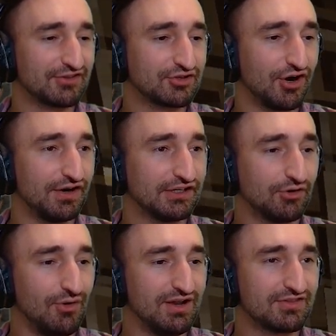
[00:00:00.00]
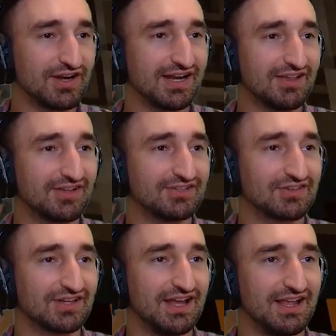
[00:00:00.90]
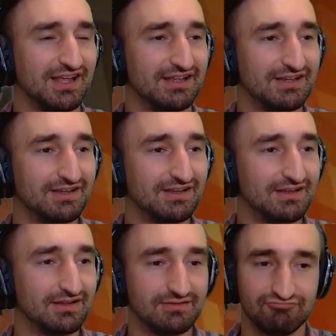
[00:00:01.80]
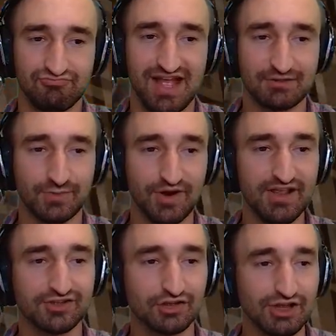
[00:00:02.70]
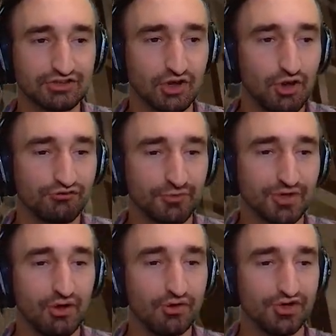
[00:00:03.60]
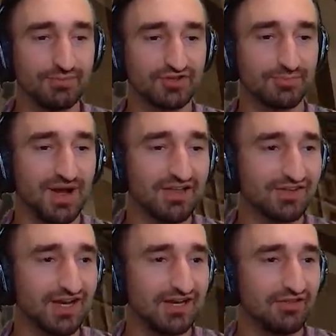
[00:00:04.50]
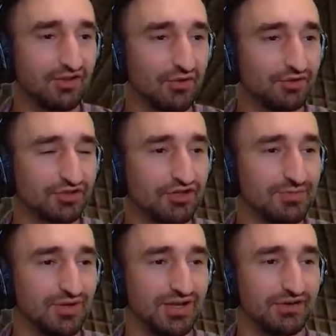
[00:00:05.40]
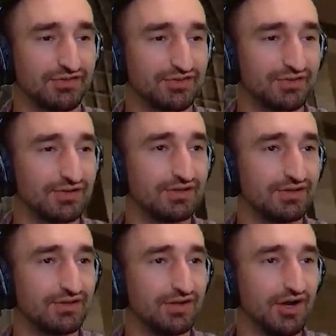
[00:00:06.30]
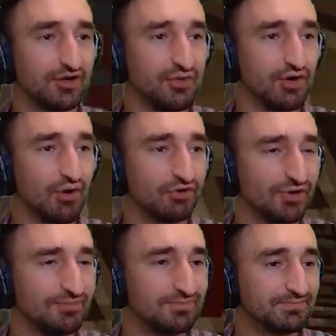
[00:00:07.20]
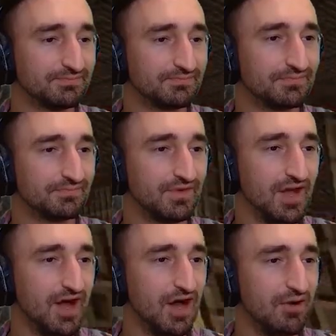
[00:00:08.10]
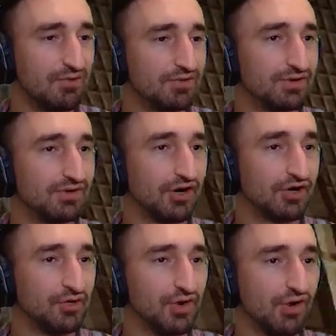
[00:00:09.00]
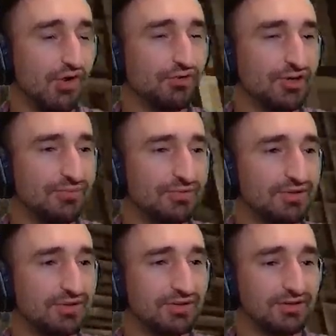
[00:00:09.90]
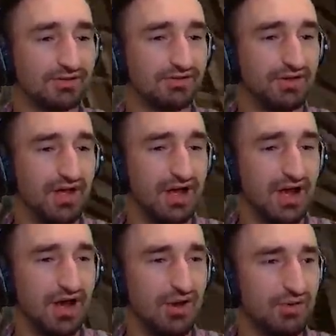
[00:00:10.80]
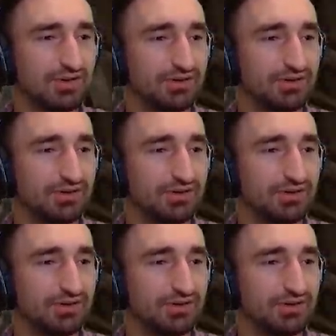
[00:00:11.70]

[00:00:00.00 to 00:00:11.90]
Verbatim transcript: starting coins, and I guess I just kind of that's where it is. Collect the gold from the goldums, deposit it into the gold accumulators. Are you a goldum? No. Are you a goldum? No.